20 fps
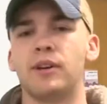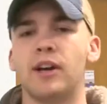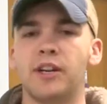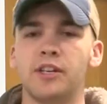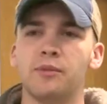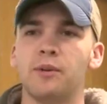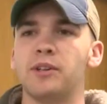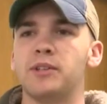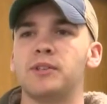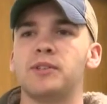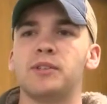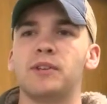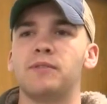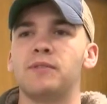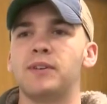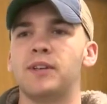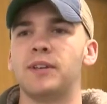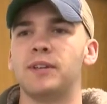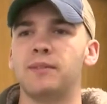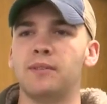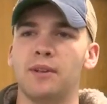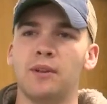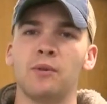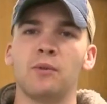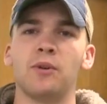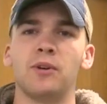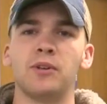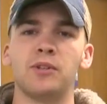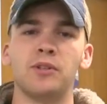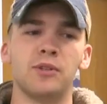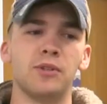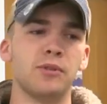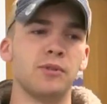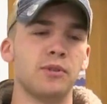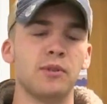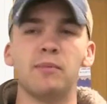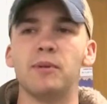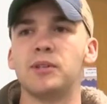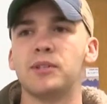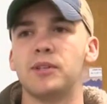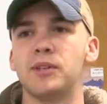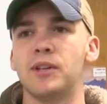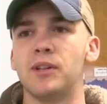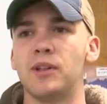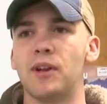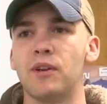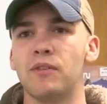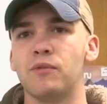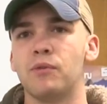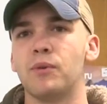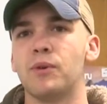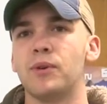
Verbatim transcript: a graduation certificate in order to commission in the Air